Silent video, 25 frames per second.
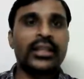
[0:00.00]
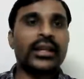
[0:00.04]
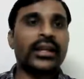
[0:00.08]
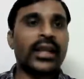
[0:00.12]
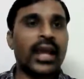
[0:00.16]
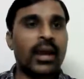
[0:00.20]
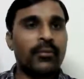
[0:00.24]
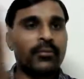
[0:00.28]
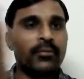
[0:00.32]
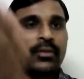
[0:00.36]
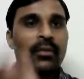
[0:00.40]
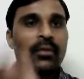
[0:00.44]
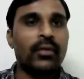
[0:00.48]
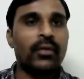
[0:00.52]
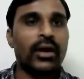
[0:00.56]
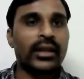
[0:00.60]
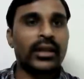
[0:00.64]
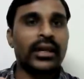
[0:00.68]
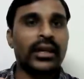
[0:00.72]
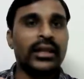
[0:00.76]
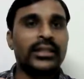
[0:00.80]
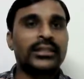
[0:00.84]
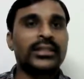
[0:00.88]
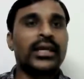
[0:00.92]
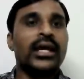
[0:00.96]
capital
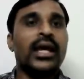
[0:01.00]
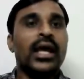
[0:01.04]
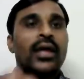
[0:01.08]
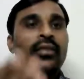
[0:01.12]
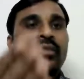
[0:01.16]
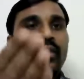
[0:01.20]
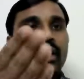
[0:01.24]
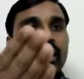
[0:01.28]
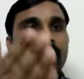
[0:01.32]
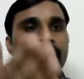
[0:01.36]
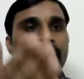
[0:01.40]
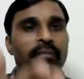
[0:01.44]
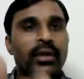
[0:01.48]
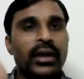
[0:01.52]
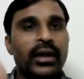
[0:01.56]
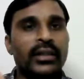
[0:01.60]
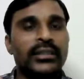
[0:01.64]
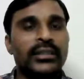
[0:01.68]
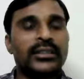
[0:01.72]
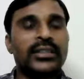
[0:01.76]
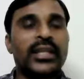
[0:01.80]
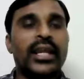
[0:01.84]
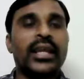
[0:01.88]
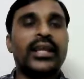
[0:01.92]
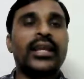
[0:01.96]
markets, thereby
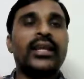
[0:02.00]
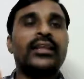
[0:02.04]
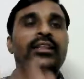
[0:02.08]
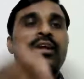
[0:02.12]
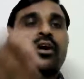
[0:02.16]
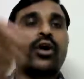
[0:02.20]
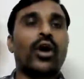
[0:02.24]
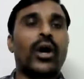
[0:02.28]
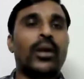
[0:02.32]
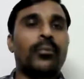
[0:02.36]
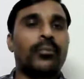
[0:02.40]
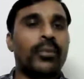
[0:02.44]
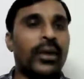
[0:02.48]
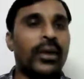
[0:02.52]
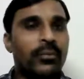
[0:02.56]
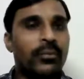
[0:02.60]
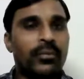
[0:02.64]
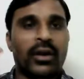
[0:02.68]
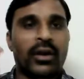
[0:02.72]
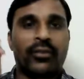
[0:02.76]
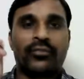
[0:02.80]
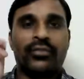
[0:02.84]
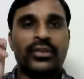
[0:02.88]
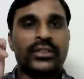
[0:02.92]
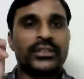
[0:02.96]
taking the corporate
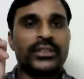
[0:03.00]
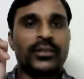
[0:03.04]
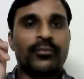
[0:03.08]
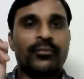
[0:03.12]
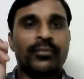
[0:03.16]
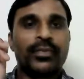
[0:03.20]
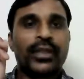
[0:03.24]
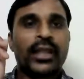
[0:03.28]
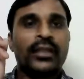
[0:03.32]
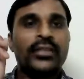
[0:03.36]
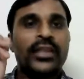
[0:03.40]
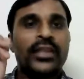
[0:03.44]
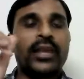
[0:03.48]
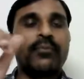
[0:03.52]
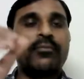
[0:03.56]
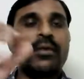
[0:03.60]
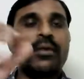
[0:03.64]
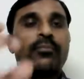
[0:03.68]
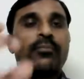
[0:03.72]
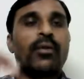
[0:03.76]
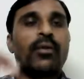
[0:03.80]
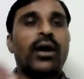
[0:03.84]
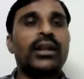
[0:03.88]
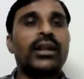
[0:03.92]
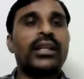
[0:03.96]
profits,
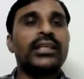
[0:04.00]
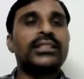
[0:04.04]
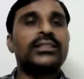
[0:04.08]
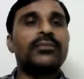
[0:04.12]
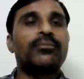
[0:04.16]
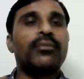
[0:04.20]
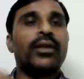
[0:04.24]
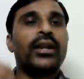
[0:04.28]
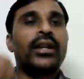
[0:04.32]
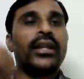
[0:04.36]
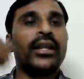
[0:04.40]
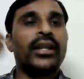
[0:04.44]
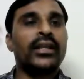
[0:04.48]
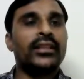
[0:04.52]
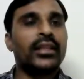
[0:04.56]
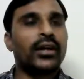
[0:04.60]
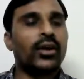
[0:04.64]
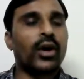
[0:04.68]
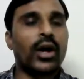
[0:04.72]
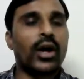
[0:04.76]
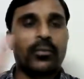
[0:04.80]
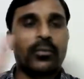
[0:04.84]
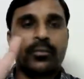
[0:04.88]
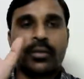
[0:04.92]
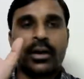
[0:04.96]
thereby participating in the
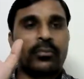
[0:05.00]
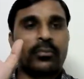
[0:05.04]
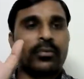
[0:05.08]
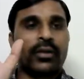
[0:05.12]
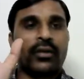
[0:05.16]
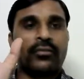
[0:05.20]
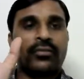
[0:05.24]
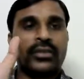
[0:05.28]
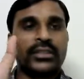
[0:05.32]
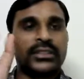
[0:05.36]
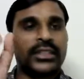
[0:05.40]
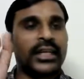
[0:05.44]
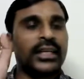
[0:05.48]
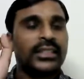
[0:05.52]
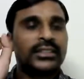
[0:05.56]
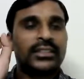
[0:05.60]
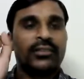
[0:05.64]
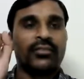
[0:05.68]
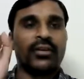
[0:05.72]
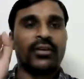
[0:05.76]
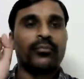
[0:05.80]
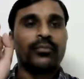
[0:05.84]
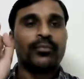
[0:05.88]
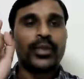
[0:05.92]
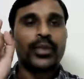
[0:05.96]
corporate profits. That is the
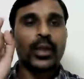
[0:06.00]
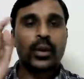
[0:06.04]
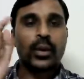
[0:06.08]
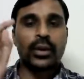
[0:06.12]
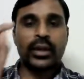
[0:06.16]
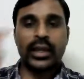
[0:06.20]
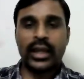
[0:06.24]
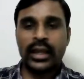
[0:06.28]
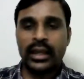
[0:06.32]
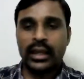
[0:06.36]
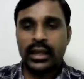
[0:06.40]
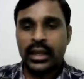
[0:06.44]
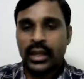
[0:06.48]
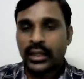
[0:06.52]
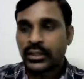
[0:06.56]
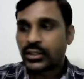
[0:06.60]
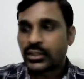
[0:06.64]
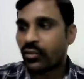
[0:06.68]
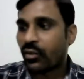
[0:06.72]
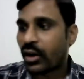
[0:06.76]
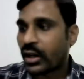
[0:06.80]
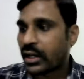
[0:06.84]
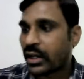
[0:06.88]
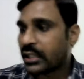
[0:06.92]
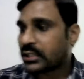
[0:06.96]
way. Okay, so
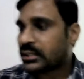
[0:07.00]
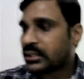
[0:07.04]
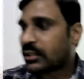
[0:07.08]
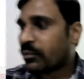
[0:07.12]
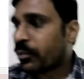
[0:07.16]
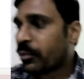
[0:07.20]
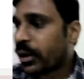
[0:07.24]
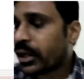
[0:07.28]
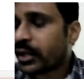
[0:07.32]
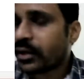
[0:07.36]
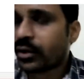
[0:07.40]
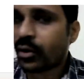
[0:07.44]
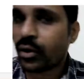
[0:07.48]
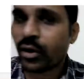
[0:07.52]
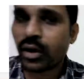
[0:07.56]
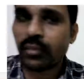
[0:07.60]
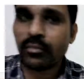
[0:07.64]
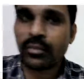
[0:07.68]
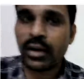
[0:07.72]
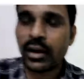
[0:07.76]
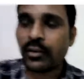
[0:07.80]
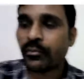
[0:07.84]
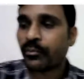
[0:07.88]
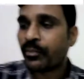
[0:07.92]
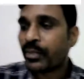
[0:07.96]
what is the main goal,
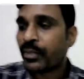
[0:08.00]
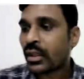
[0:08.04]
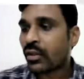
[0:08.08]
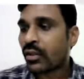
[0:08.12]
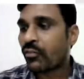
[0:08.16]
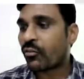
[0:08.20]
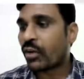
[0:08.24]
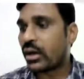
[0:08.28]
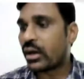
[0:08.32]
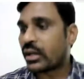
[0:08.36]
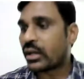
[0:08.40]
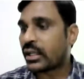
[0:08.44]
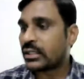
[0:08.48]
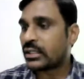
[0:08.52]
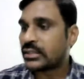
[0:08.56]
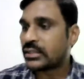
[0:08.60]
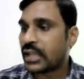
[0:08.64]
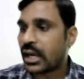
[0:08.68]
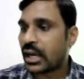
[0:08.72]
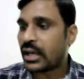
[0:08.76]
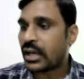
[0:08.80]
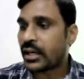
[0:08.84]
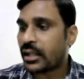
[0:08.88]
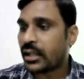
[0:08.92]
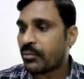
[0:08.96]
man? What is the
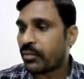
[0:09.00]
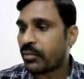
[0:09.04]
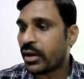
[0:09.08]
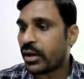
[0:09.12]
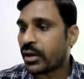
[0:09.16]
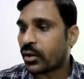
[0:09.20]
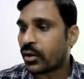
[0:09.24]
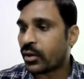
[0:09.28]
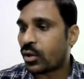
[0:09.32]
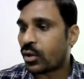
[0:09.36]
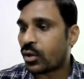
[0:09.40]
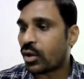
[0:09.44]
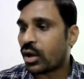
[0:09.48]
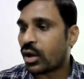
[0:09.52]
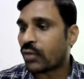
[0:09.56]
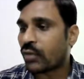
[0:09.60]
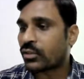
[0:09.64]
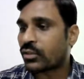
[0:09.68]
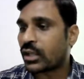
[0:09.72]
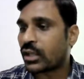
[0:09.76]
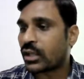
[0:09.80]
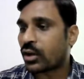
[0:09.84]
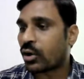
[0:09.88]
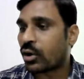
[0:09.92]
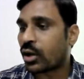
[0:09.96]
ultimate goal of the
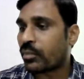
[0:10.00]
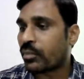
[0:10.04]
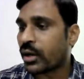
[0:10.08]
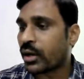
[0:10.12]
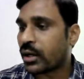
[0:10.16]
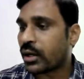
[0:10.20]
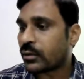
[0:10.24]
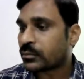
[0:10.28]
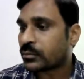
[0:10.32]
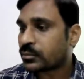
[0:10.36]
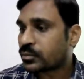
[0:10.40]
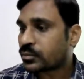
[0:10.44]
government?